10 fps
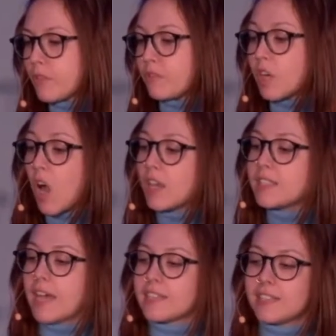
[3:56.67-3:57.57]
And for
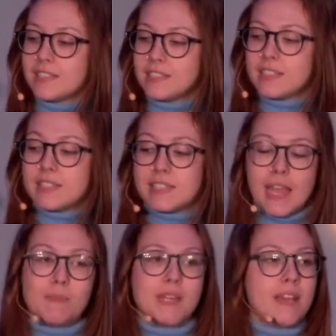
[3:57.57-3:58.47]
context, this is the
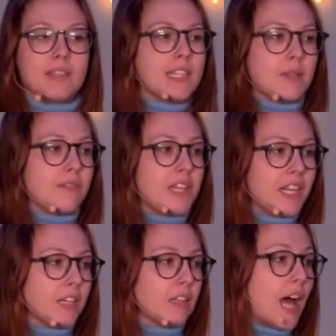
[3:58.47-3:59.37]
same David that
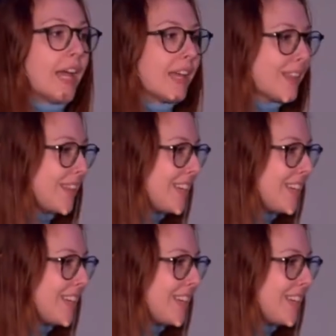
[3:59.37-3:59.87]
defeated Goliath.